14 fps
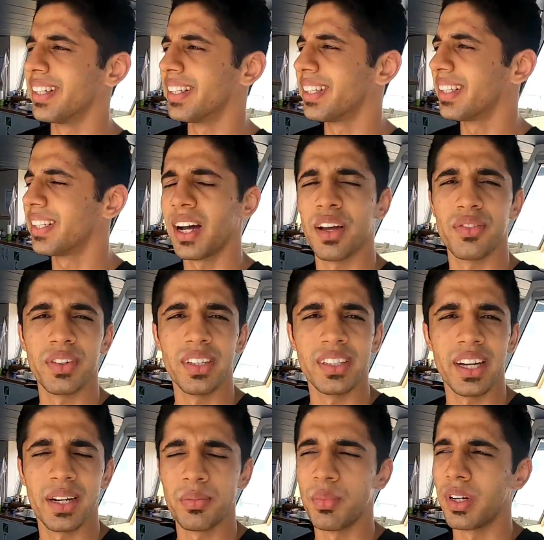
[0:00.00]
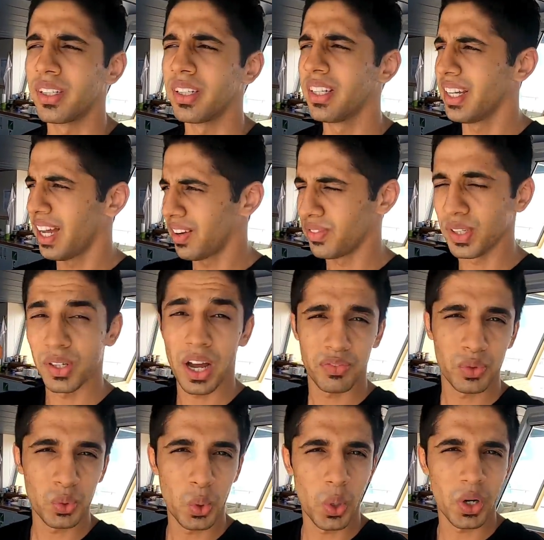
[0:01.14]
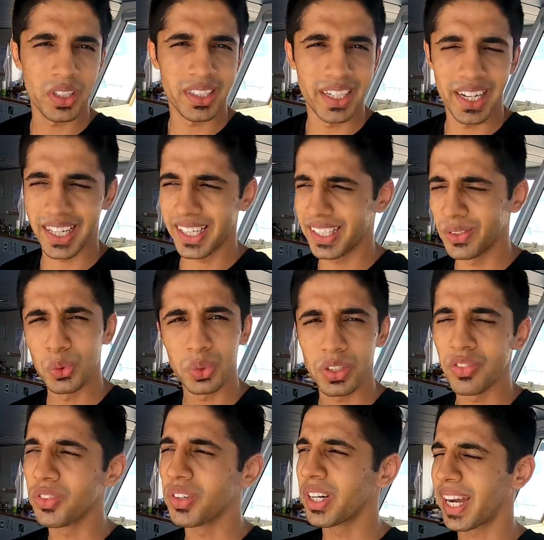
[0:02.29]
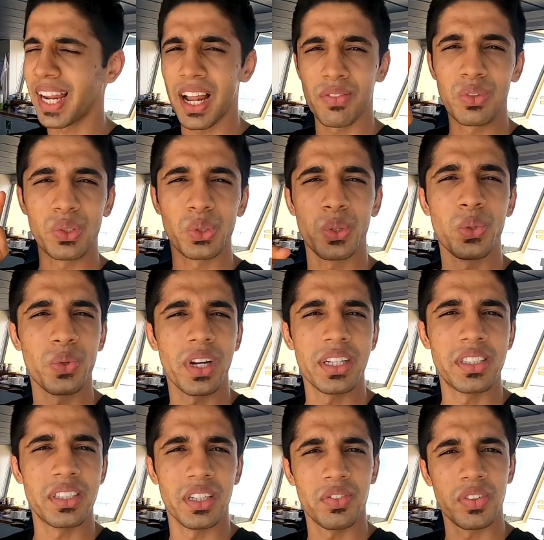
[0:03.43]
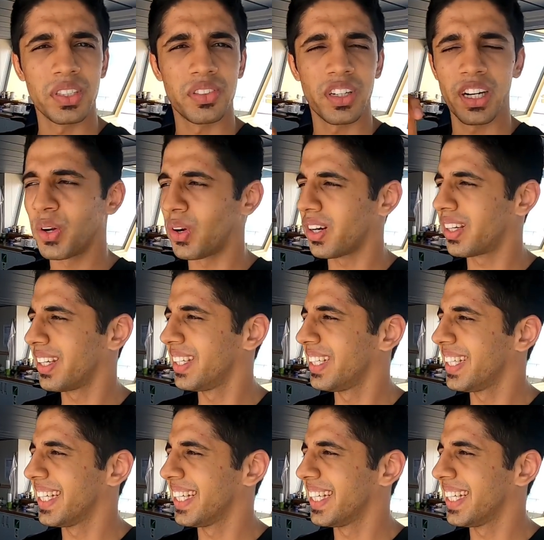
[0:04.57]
I feel tired, but we have to go on the deck, do some work, and I have to show you Red Sea if it's red or not.